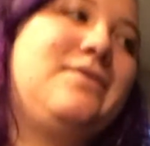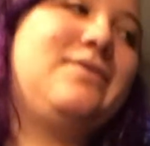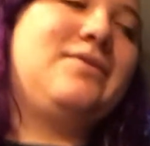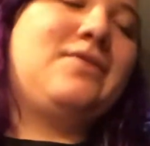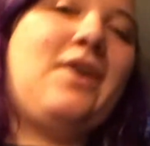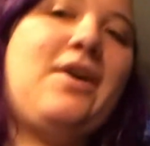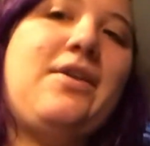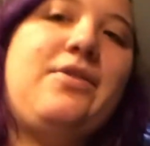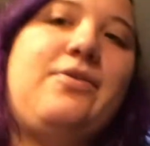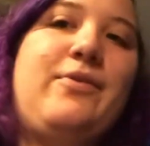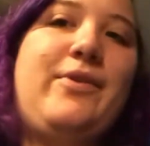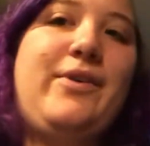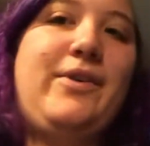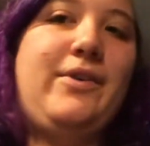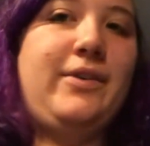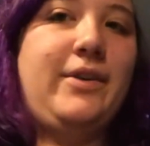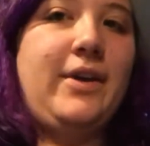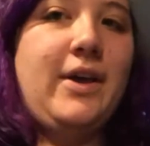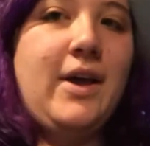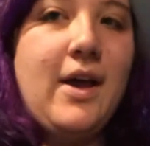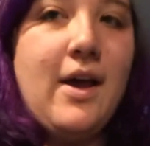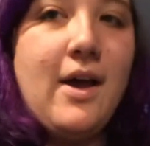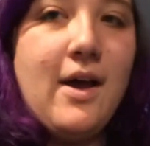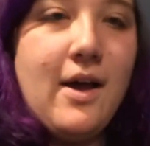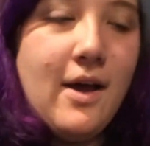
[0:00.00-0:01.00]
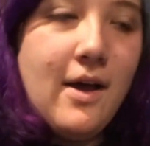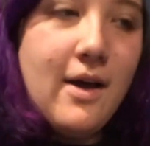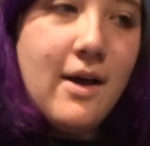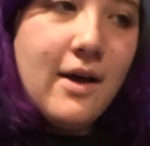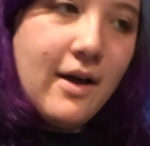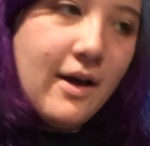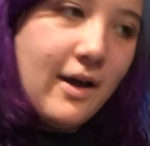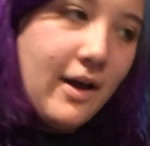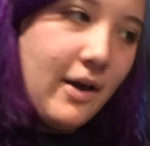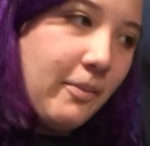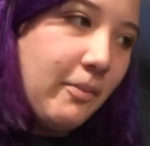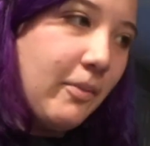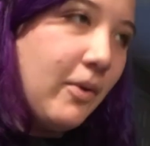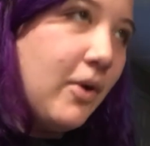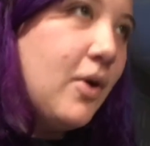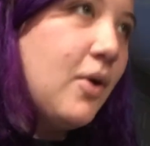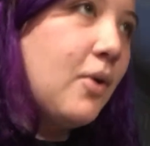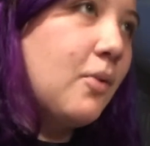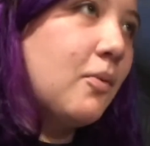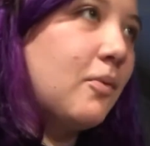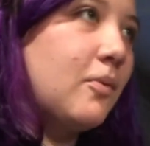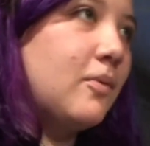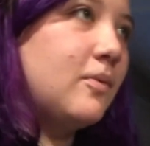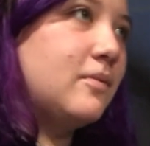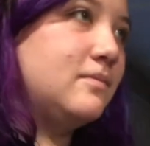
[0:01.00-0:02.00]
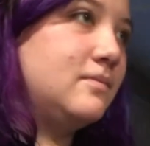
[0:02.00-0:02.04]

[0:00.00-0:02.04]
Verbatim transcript: not thrilled. Because we're leaving